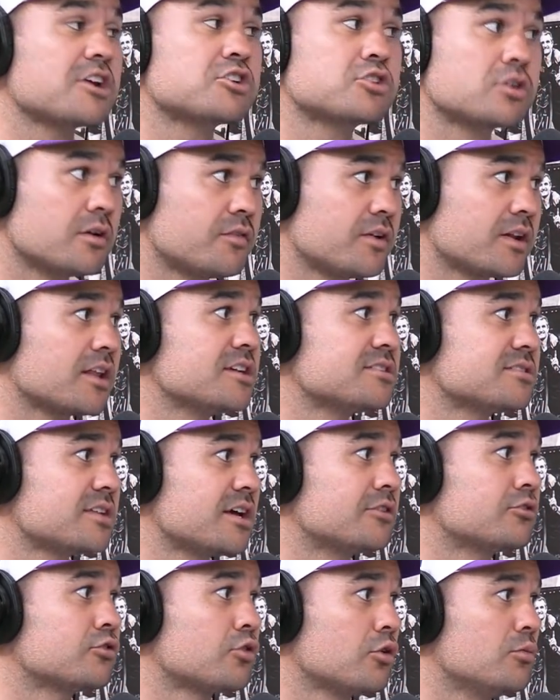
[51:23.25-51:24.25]
should have at least
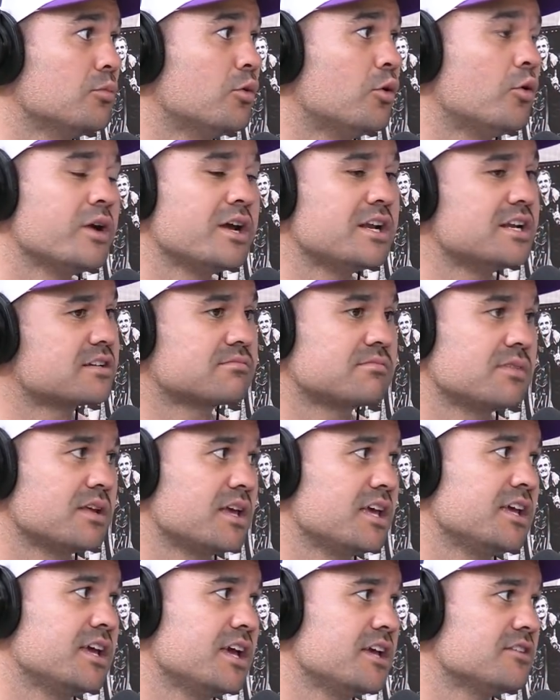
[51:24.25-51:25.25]
had 2 more.
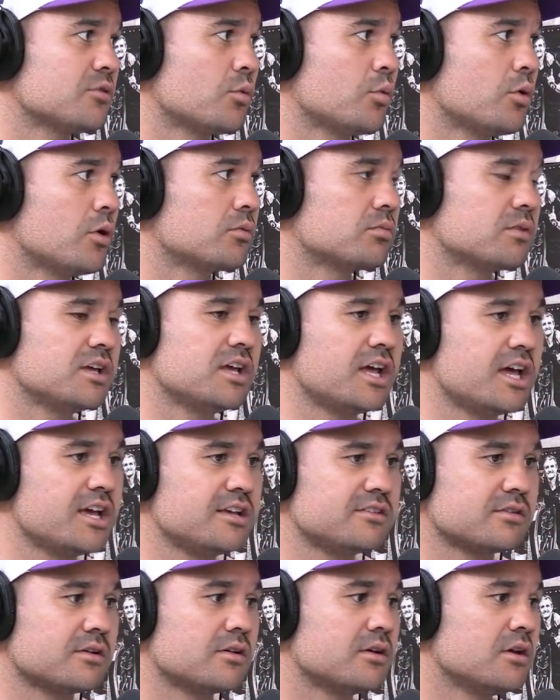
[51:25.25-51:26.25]
He's
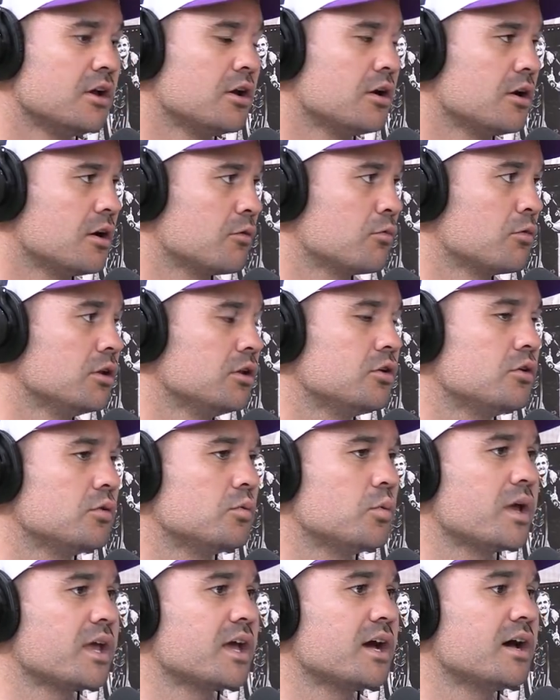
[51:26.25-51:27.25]
a really good
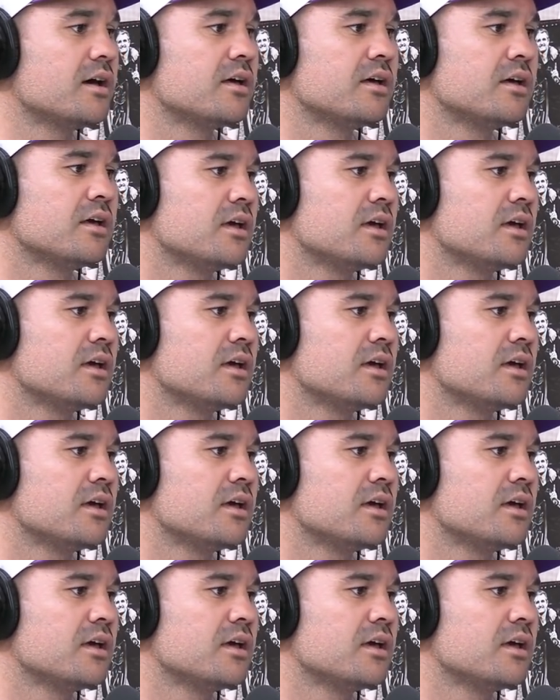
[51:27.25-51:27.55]
winger.